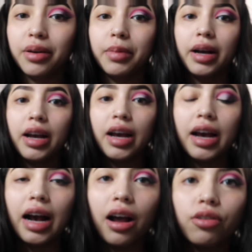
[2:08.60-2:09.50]
there, but
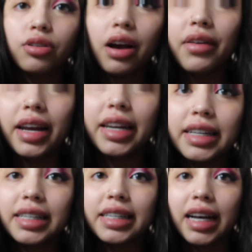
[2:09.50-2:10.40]
I also have a
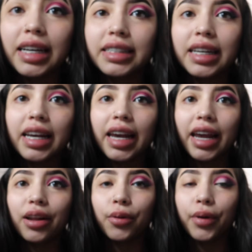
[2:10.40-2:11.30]
disgusting
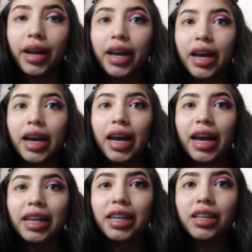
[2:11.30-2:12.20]
keloid.
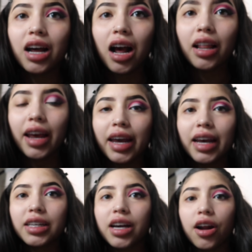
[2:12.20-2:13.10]
It's not like,
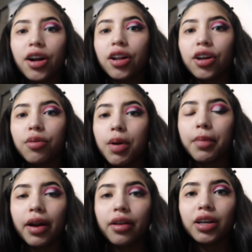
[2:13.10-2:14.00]
it's gotten a little
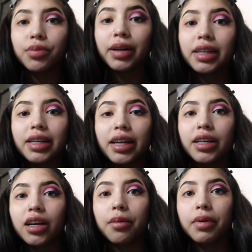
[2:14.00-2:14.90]
bit better. That's why I decided
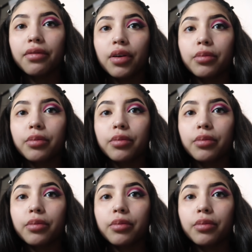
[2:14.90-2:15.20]
to come and